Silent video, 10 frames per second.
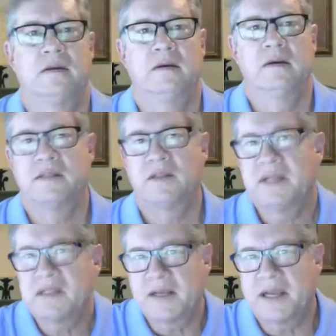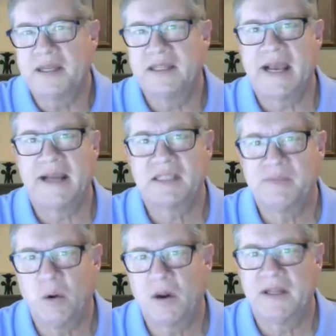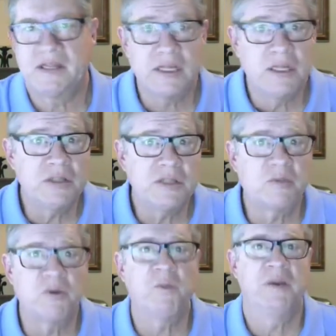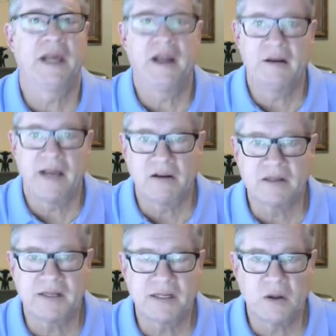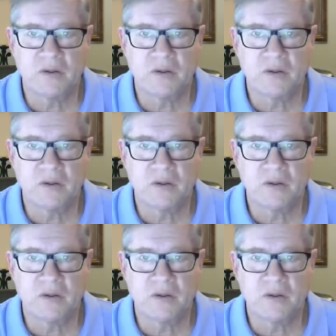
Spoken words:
So let's look at the data supporting this huge improvement in our NanoSlic Gold